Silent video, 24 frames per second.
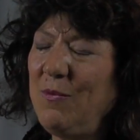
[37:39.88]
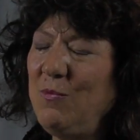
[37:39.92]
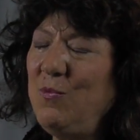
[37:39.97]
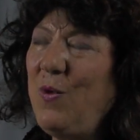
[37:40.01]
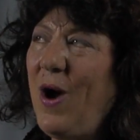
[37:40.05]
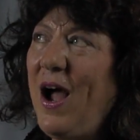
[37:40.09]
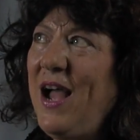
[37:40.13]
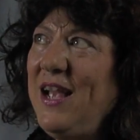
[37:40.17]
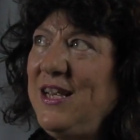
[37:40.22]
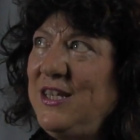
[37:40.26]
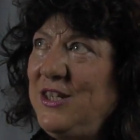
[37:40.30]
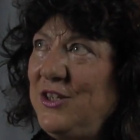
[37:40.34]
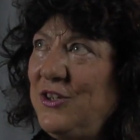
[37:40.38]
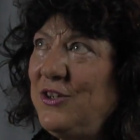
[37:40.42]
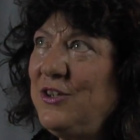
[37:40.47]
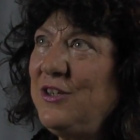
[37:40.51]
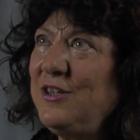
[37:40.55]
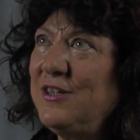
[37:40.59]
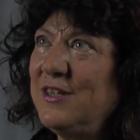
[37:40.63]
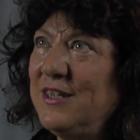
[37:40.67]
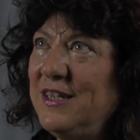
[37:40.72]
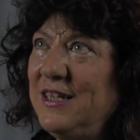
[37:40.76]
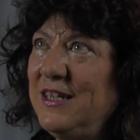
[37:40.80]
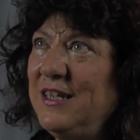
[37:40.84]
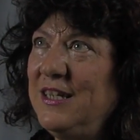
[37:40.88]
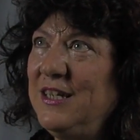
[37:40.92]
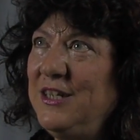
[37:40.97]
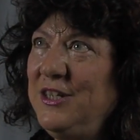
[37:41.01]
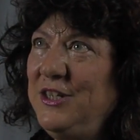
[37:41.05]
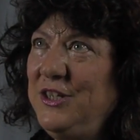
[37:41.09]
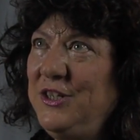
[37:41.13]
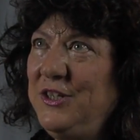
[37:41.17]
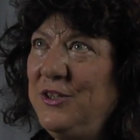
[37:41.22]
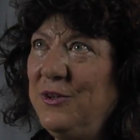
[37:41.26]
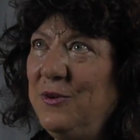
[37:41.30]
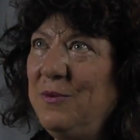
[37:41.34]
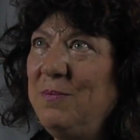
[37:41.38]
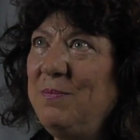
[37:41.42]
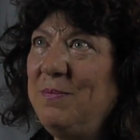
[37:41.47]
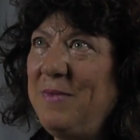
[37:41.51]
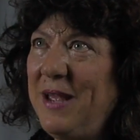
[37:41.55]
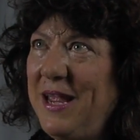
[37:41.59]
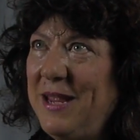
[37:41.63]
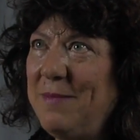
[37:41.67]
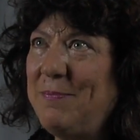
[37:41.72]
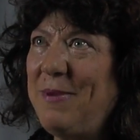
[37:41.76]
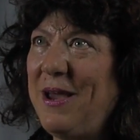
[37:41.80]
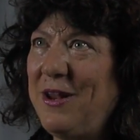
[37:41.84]
Wiser, you'll
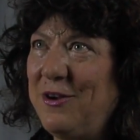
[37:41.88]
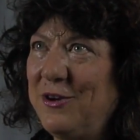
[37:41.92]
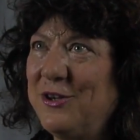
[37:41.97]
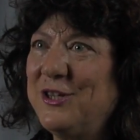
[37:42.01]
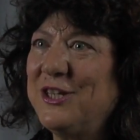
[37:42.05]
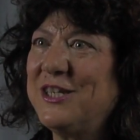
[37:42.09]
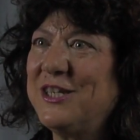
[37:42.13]
make better